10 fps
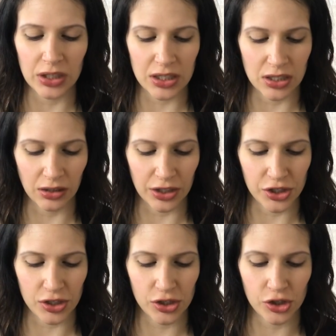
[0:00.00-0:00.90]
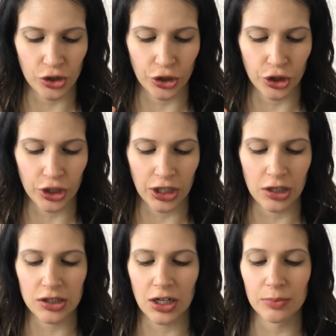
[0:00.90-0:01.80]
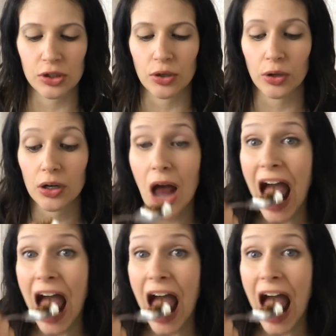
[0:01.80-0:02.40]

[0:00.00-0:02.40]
delicious sugar cookie on top. So good.